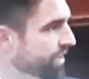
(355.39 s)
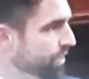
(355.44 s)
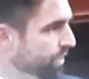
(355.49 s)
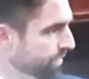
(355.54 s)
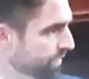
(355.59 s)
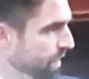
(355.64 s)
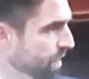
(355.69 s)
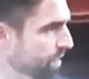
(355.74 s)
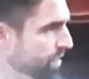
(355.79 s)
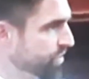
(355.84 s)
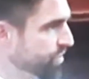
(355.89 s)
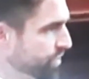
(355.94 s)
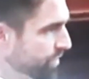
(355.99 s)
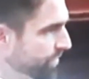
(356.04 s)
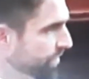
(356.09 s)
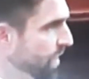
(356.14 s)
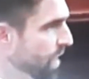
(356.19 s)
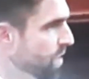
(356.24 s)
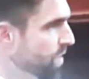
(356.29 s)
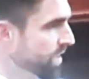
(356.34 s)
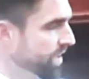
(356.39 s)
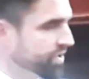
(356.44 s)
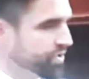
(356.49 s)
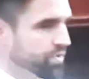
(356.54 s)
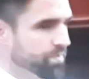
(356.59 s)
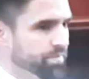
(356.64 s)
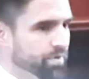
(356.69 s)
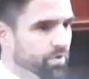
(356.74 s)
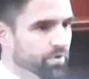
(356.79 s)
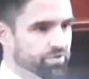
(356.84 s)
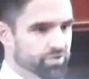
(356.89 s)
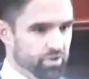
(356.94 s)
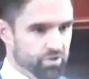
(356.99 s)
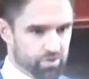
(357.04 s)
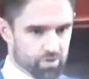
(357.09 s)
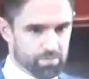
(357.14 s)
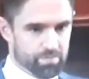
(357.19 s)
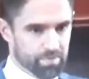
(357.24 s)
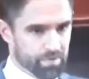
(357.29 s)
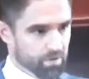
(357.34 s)
Your vote is your vote, and your bills are
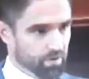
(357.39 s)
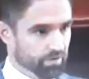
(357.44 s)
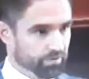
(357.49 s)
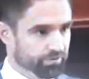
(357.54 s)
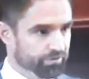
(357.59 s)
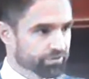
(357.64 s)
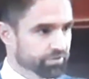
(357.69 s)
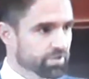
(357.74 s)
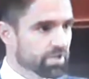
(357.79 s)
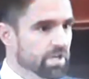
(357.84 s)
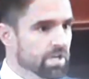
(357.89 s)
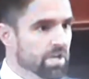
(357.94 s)
your bills.